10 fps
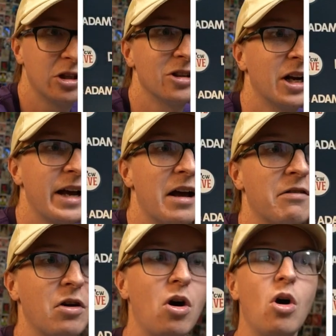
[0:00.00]
sure I
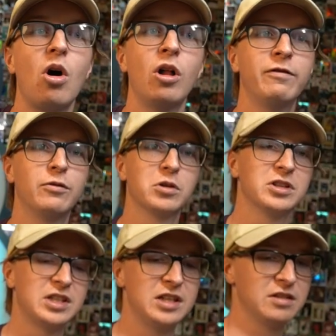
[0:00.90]
have all
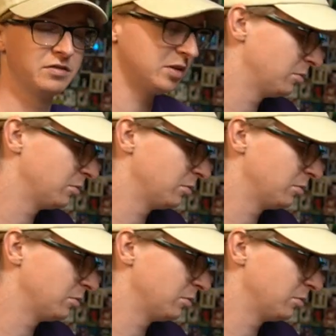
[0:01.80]
fourteen of them